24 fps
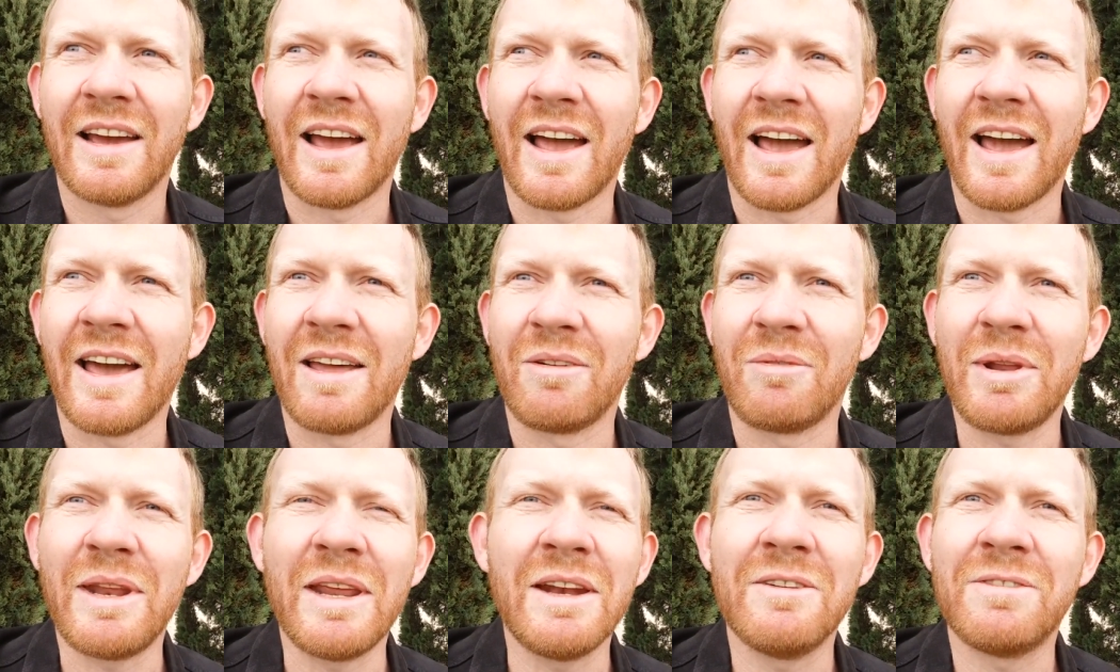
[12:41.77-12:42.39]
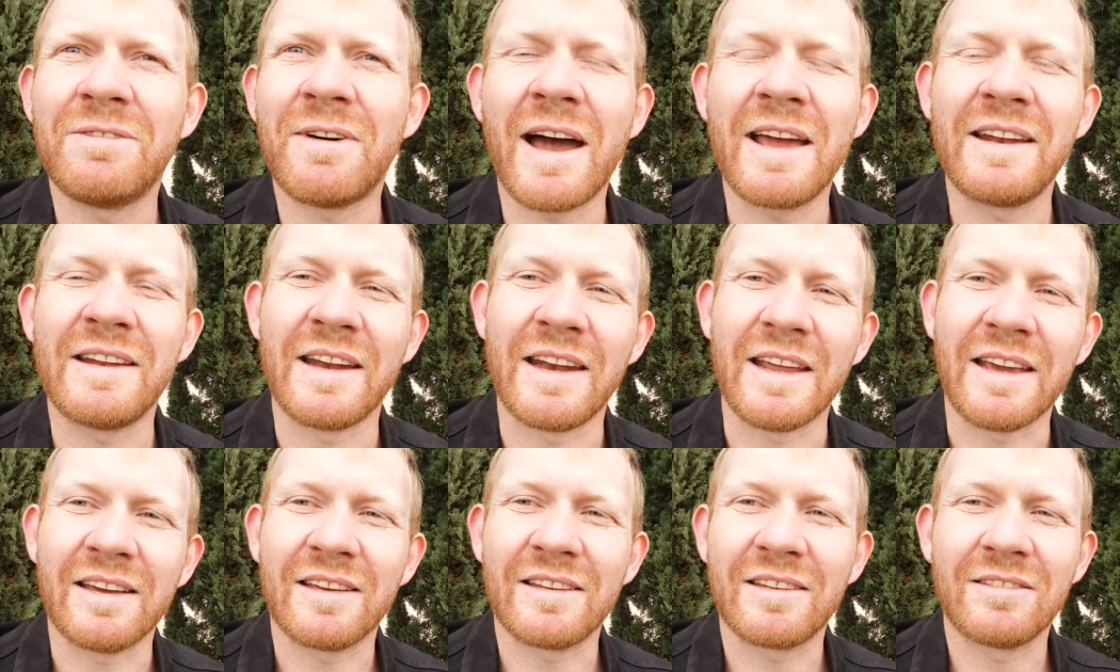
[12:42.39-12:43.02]
And we didn't find
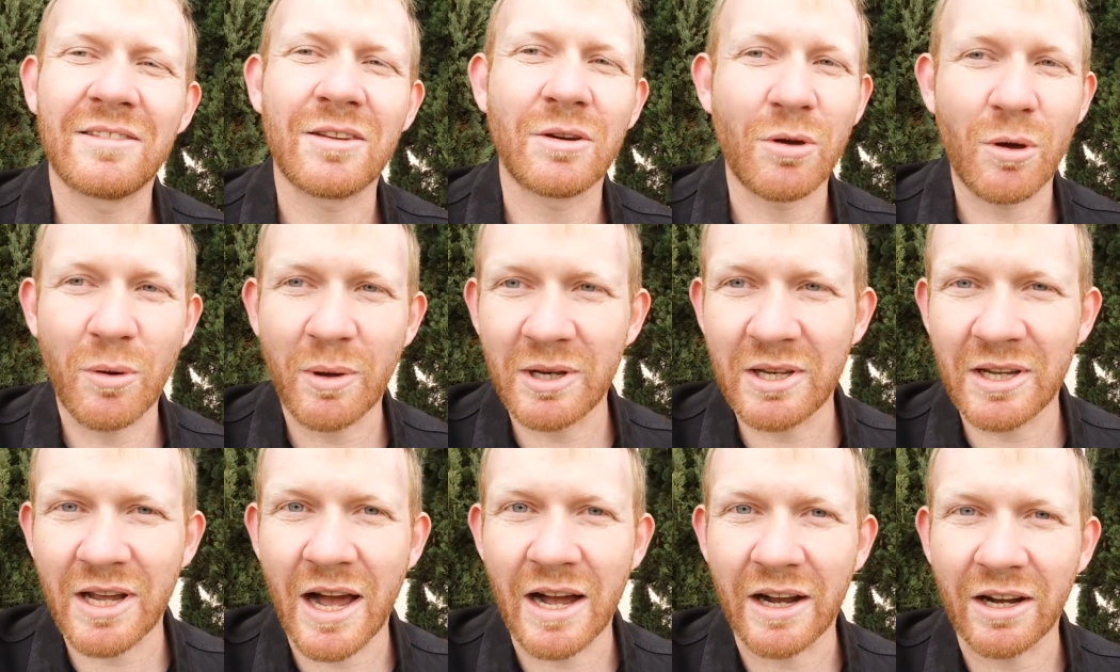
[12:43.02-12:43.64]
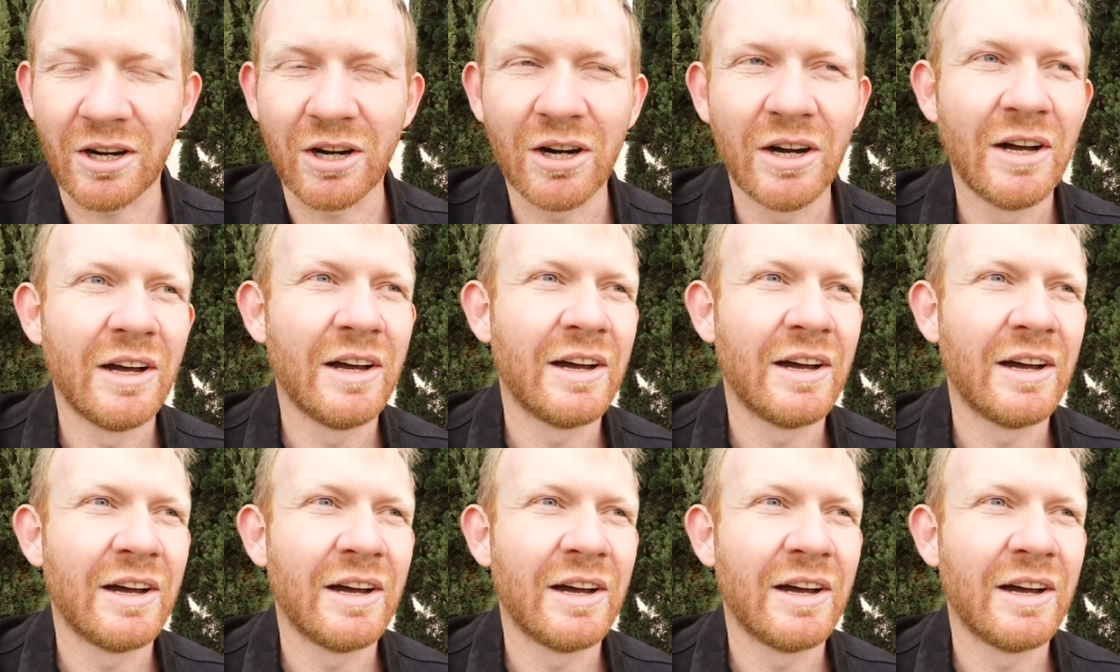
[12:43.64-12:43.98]
any, so we went to Gago.